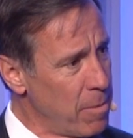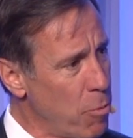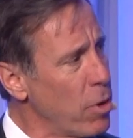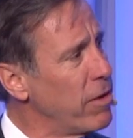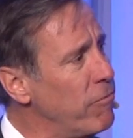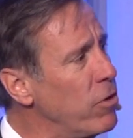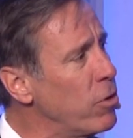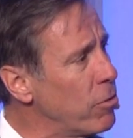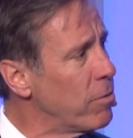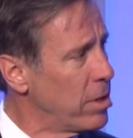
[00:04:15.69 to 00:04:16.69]
point of
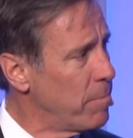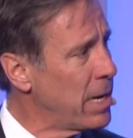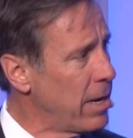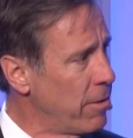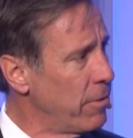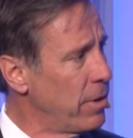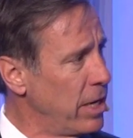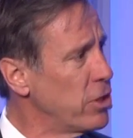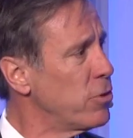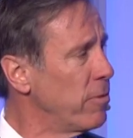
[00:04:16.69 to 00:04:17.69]
view about an
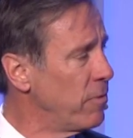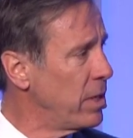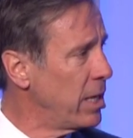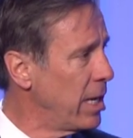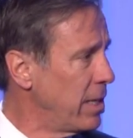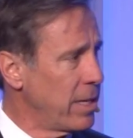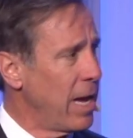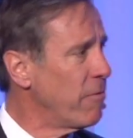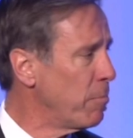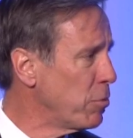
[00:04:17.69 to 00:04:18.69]
issue of the day, to
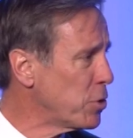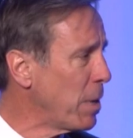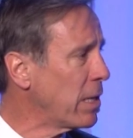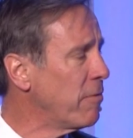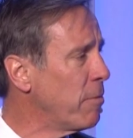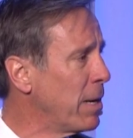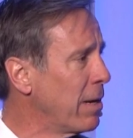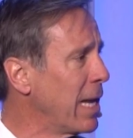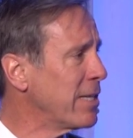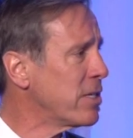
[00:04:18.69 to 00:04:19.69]
have a perspective about
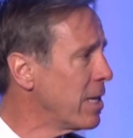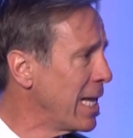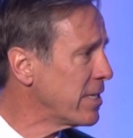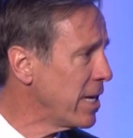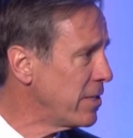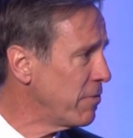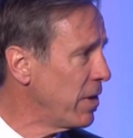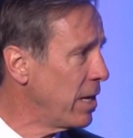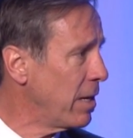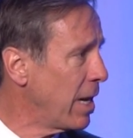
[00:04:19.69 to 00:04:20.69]
last night's
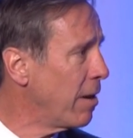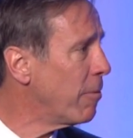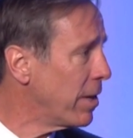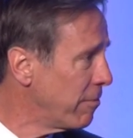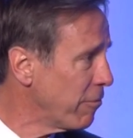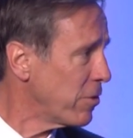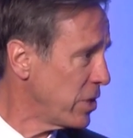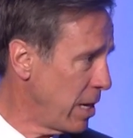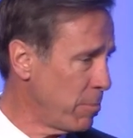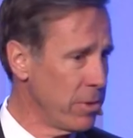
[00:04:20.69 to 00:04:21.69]
event in Iowa, for
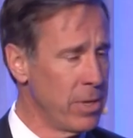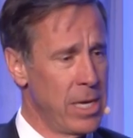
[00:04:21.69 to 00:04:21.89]
example,